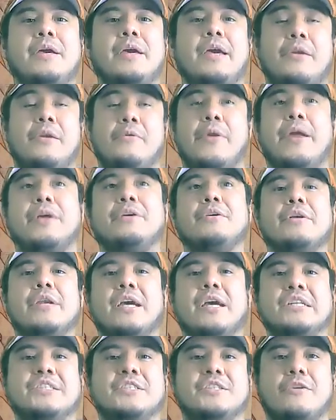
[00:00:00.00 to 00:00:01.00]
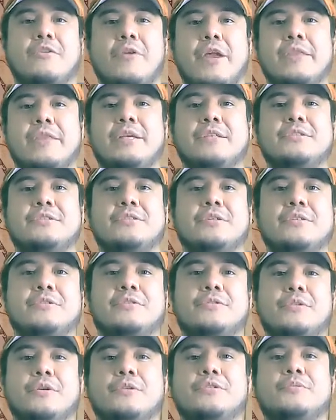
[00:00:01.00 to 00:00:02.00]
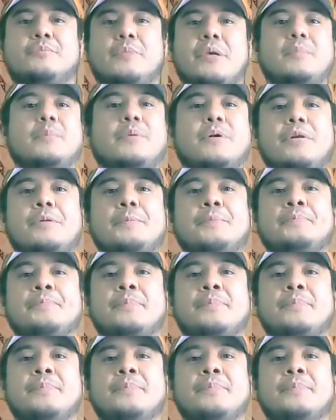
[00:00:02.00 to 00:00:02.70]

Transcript: and recognize credit to those people.